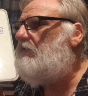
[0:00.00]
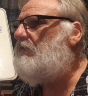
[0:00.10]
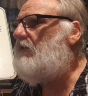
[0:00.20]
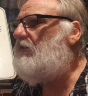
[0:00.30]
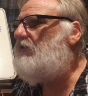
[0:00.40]

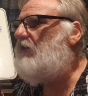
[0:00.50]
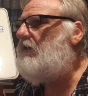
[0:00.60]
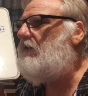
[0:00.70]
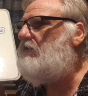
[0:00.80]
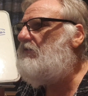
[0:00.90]
there's
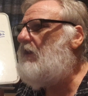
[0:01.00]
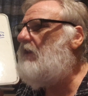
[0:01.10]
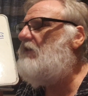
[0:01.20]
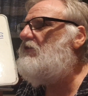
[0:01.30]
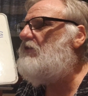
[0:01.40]
a
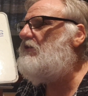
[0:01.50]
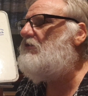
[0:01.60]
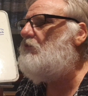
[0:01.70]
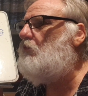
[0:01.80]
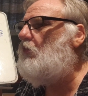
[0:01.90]
tendency
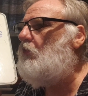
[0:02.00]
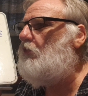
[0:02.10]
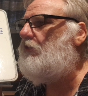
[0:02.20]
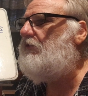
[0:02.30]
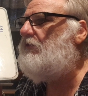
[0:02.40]

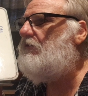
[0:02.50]
toward